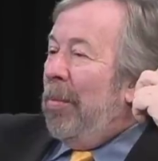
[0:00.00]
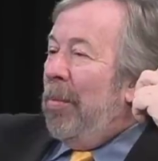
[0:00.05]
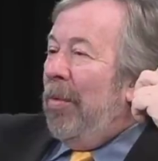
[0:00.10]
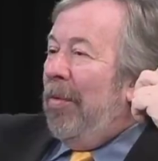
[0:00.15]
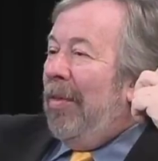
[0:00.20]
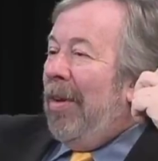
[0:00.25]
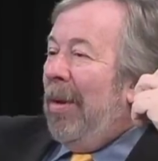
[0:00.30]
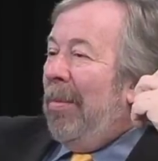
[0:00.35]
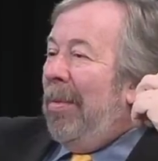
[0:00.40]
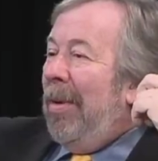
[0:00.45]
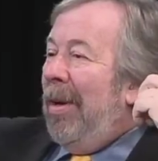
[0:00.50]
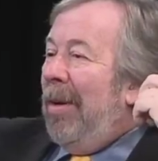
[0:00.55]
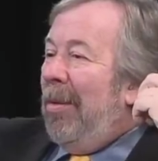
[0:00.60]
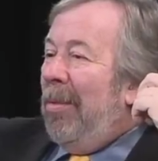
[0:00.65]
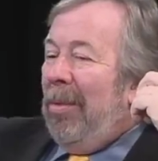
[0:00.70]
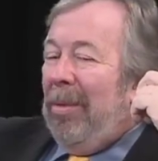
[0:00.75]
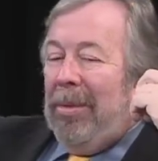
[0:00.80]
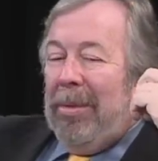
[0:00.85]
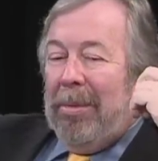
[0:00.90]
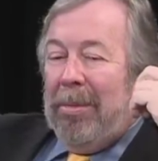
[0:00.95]
moved up here,
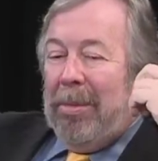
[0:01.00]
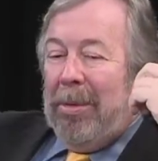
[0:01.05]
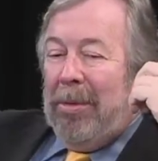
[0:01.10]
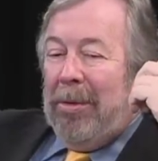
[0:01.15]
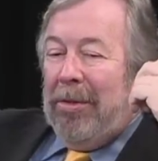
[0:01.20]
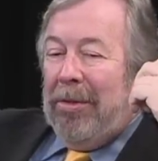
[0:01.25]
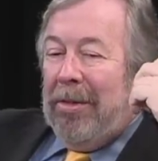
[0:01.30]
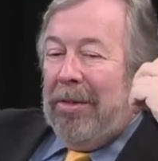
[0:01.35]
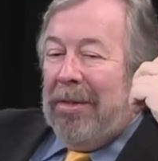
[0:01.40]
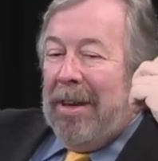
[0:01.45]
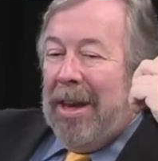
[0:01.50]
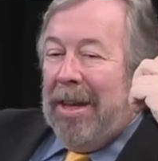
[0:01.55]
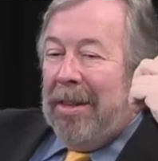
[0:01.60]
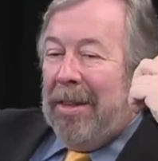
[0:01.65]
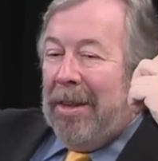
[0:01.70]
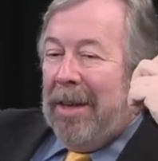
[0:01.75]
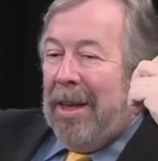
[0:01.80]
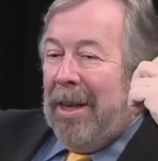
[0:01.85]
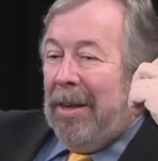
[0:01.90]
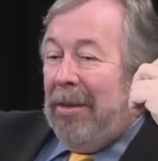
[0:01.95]
we used to take the
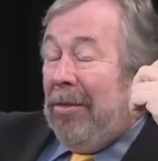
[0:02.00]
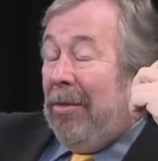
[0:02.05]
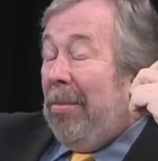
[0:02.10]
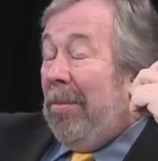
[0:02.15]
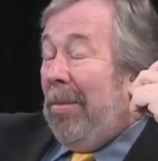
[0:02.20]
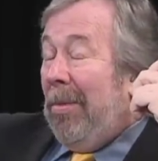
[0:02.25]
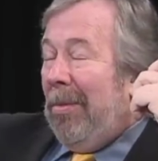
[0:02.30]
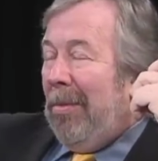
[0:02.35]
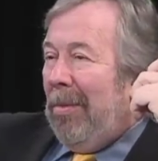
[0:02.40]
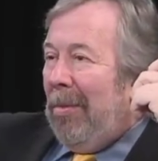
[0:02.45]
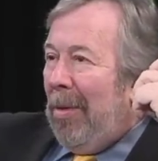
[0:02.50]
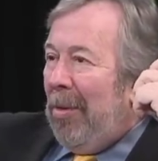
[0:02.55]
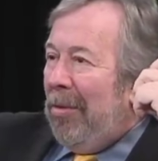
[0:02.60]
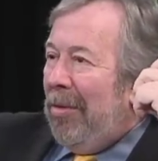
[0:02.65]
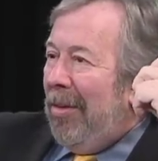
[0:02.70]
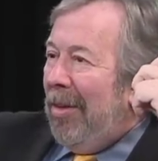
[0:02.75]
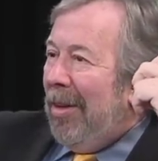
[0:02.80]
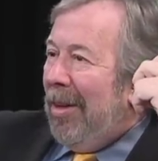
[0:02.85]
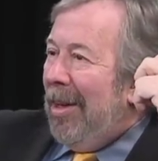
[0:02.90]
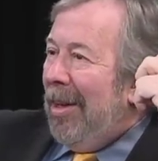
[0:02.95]
kids, most
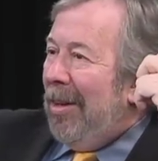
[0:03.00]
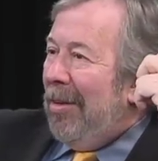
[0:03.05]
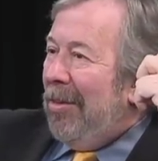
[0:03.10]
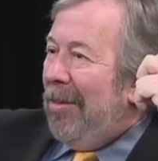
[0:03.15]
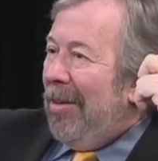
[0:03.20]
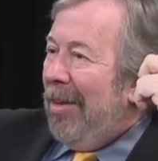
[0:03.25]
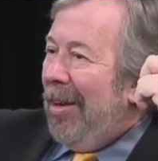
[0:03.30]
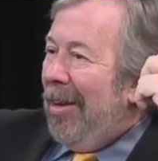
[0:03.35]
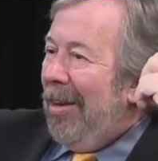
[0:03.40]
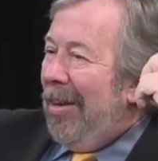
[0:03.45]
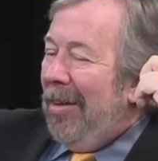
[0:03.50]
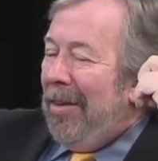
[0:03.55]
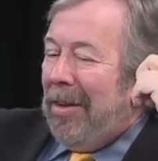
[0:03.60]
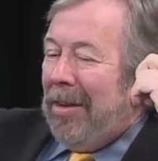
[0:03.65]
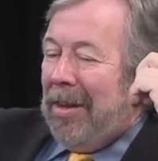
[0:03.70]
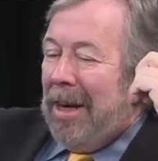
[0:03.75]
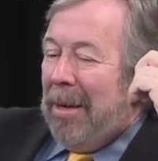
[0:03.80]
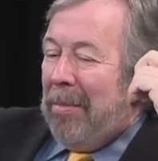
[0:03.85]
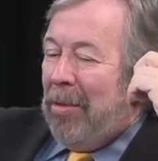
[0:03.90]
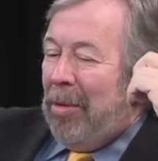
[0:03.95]
of the kids in the
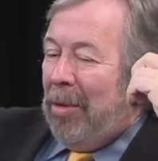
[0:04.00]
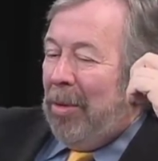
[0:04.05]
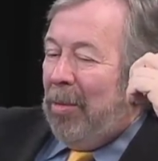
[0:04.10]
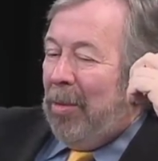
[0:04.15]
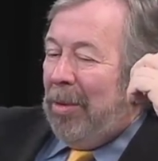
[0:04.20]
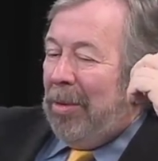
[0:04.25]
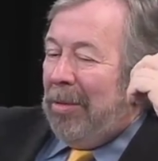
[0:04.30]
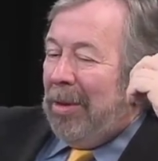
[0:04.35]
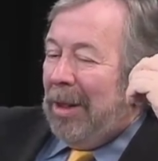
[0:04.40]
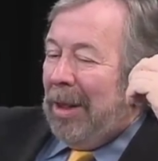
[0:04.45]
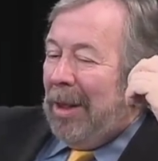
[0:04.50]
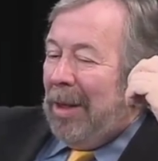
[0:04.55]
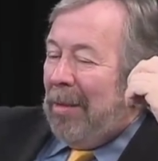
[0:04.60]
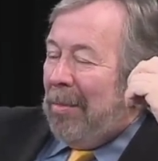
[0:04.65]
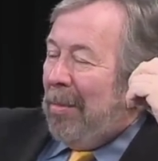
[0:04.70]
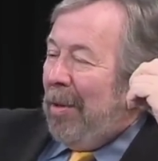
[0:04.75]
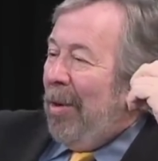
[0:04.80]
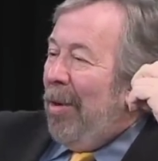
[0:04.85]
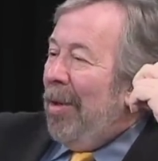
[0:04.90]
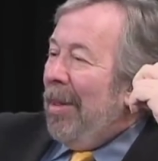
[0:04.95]
neighborhood would
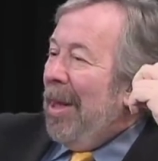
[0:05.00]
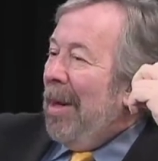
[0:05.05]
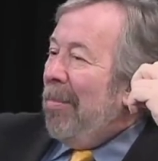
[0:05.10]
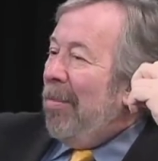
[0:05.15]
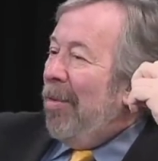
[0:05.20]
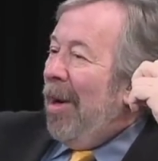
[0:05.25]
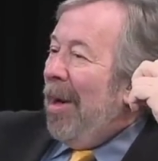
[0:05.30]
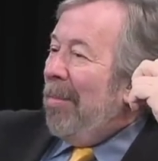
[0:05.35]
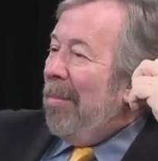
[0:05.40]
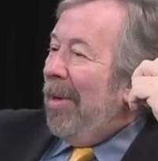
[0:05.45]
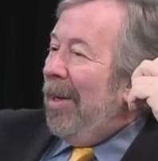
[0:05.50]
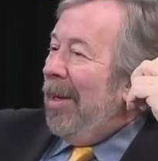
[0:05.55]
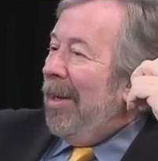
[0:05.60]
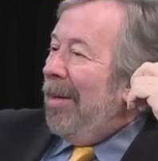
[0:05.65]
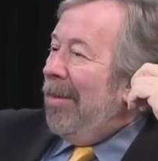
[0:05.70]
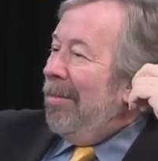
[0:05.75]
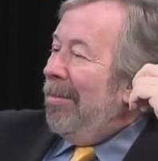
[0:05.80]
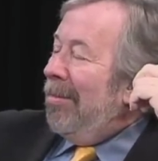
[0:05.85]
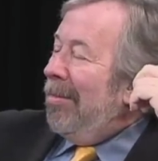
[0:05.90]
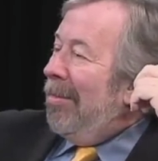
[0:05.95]
be on that property,
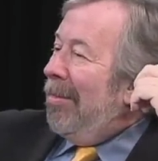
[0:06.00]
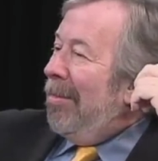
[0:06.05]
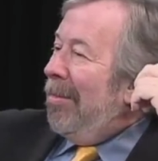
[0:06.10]
and